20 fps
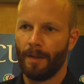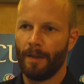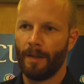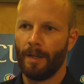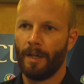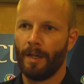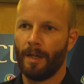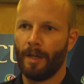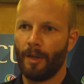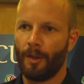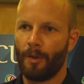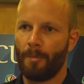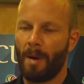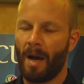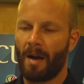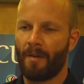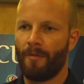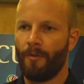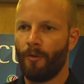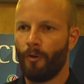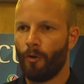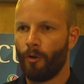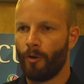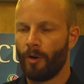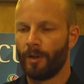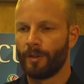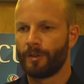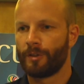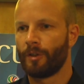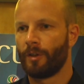The back
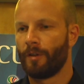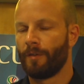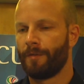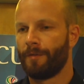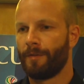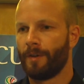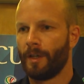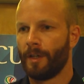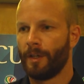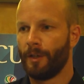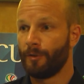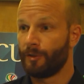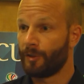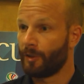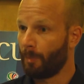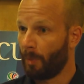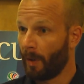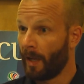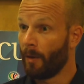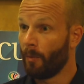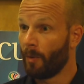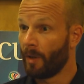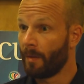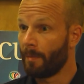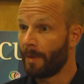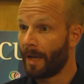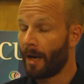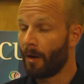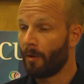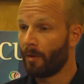four are sort of used to playing with
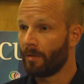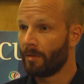him now,